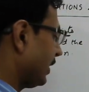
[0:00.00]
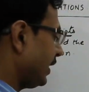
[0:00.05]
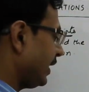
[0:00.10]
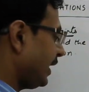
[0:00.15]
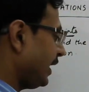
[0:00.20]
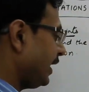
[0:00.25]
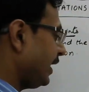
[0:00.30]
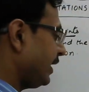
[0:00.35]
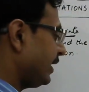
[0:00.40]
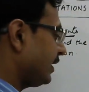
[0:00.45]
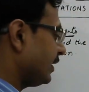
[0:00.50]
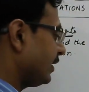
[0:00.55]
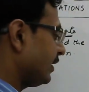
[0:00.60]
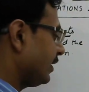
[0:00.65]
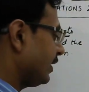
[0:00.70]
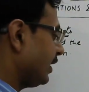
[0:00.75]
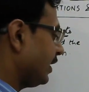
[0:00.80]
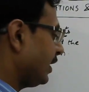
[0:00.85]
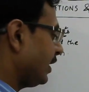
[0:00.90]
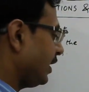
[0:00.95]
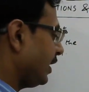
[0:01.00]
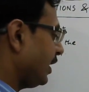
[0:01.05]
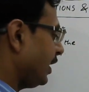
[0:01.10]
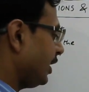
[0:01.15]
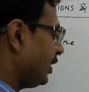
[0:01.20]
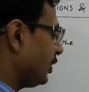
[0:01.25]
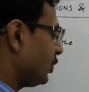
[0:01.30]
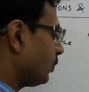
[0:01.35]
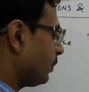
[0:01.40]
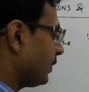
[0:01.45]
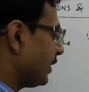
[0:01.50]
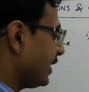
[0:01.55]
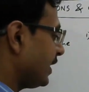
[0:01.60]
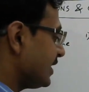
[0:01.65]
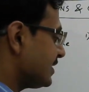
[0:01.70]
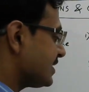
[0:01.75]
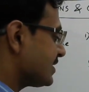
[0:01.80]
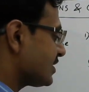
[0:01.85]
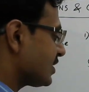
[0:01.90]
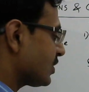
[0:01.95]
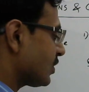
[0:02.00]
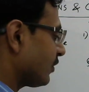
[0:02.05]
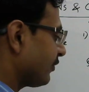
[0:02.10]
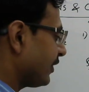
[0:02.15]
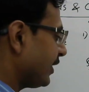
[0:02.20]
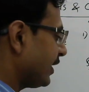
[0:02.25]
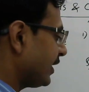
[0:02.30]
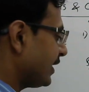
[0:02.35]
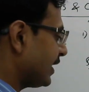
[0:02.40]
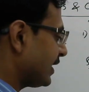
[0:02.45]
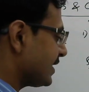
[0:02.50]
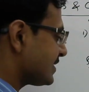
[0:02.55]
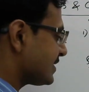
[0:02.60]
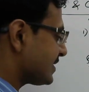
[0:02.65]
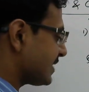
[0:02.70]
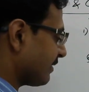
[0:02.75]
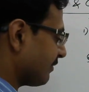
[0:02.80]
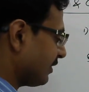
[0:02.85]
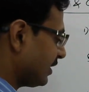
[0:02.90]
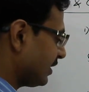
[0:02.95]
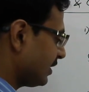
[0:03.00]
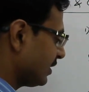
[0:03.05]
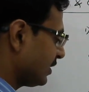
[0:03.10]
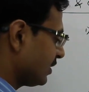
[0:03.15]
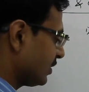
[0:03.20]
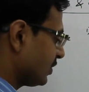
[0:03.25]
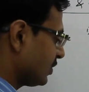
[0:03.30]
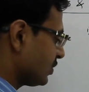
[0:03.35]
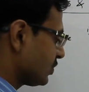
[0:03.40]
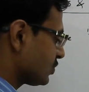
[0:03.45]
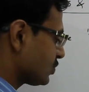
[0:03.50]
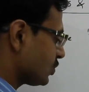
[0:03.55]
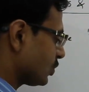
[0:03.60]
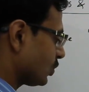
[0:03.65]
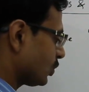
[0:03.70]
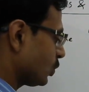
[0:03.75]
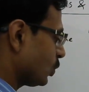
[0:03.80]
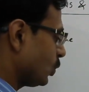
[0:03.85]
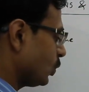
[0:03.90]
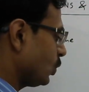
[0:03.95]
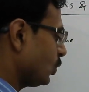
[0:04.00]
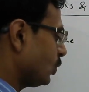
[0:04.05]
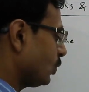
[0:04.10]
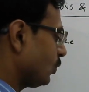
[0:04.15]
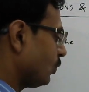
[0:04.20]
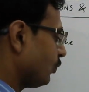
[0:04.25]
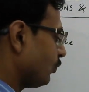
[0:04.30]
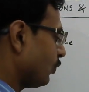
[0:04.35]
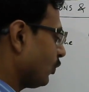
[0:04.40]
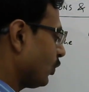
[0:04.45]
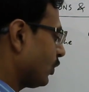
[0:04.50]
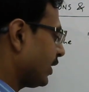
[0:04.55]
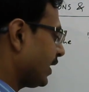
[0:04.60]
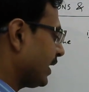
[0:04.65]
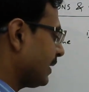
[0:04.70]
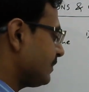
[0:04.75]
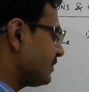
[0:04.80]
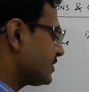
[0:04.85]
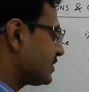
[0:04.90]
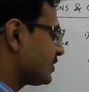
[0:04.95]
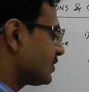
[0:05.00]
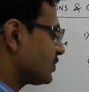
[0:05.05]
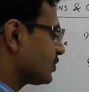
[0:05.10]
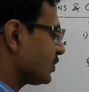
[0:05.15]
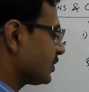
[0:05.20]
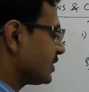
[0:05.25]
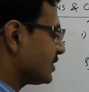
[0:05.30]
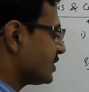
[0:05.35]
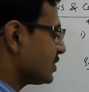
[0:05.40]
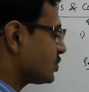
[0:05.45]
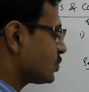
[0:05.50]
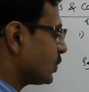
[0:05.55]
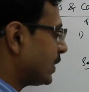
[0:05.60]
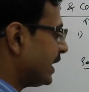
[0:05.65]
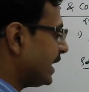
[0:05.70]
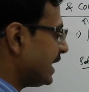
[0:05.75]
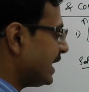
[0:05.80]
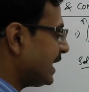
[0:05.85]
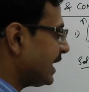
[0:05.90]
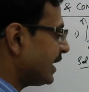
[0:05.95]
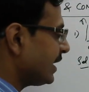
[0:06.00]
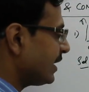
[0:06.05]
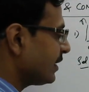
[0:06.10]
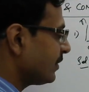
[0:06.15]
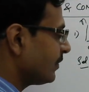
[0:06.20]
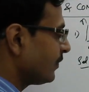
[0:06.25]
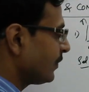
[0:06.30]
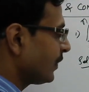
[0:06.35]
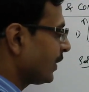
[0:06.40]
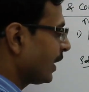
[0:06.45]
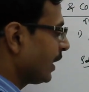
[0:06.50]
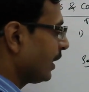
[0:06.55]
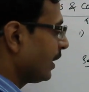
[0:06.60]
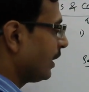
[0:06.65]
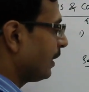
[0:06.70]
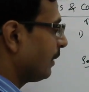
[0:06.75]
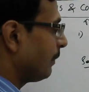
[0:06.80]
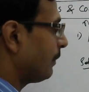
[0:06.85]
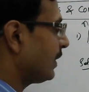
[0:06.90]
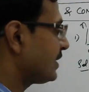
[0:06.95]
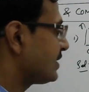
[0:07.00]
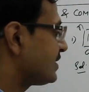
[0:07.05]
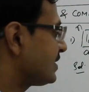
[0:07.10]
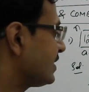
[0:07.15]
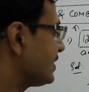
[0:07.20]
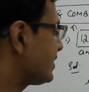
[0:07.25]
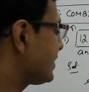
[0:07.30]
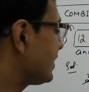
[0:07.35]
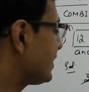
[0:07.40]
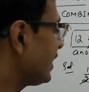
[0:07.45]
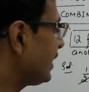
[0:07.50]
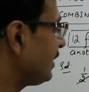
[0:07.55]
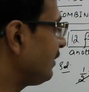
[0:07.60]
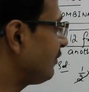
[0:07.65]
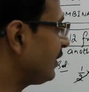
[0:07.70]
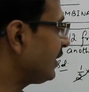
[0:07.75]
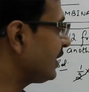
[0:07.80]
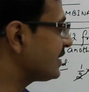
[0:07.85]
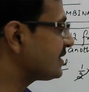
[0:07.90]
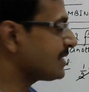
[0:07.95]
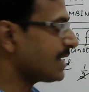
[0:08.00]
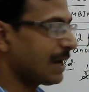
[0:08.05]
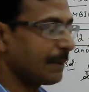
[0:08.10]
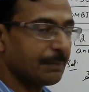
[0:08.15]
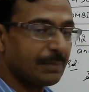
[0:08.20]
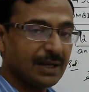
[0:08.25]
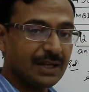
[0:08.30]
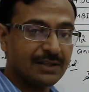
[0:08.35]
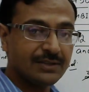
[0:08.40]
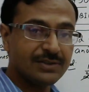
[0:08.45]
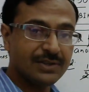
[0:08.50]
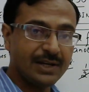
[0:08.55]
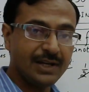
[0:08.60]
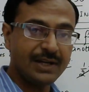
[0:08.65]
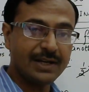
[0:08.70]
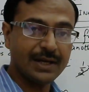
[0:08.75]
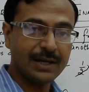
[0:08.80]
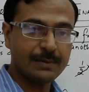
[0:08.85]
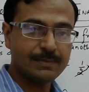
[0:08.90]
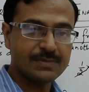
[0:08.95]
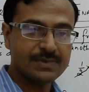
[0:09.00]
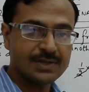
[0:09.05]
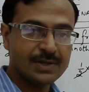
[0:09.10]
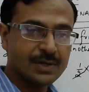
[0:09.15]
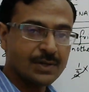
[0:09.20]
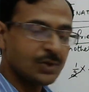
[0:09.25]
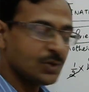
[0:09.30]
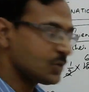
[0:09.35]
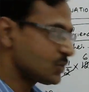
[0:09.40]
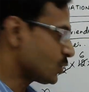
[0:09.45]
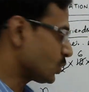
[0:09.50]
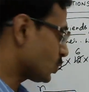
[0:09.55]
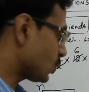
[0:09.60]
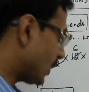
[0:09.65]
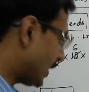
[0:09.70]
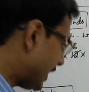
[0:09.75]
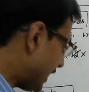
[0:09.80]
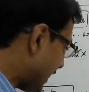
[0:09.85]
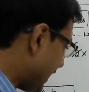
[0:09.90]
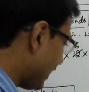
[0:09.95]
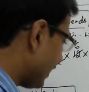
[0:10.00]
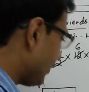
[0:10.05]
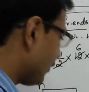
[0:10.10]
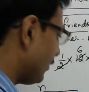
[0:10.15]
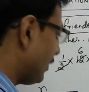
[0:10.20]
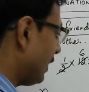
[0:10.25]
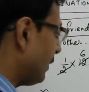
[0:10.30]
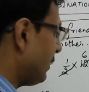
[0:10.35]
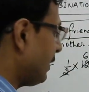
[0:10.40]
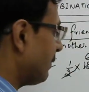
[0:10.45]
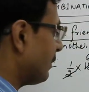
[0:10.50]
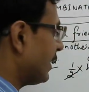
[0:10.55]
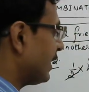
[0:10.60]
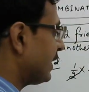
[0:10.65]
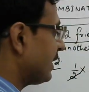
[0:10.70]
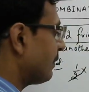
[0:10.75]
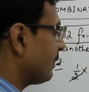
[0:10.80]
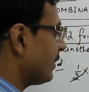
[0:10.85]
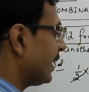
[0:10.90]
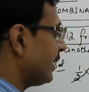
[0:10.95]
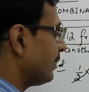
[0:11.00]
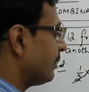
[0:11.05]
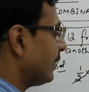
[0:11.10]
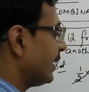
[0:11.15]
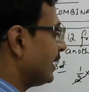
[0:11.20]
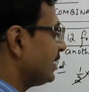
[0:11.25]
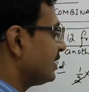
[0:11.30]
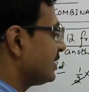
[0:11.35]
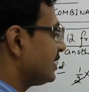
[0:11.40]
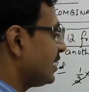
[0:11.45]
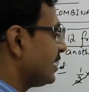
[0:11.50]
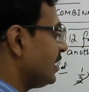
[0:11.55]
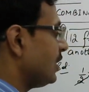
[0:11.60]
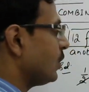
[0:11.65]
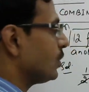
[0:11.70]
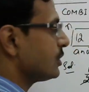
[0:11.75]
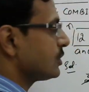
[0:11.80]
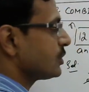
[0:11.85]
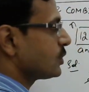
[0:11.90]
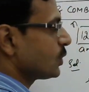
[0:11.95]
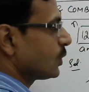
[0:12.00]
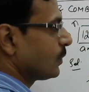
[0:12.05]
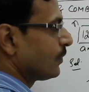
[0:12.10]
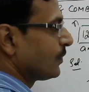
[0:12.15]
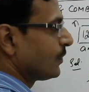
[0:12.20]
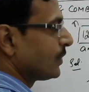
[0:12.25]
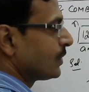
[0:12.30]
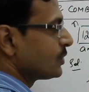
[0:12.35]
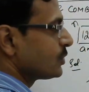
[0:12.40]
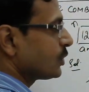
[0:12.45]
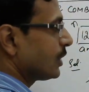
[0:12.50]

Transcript: 8 into predecessor of 8, that is 7. So, 2, 4 times, so this is 28. But since the event is happening 3 times, so 28 will be multiplied by 3 also. So